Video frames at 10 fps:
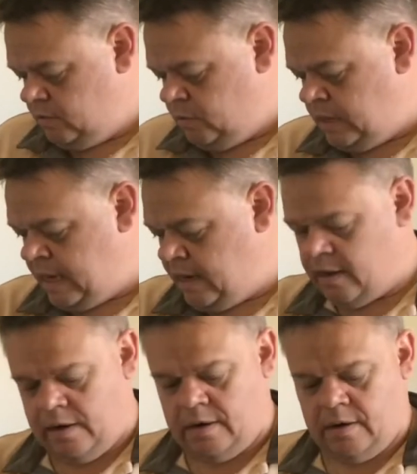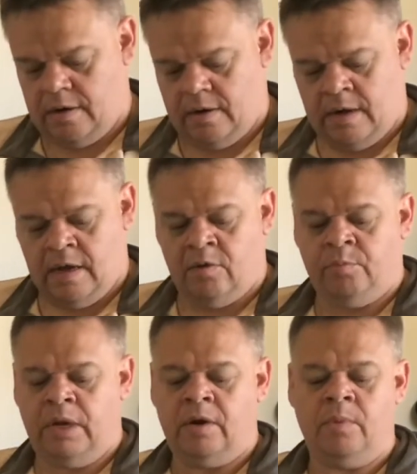We then, now
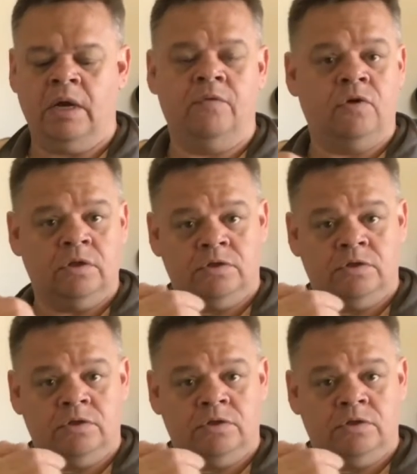bear in mind I've got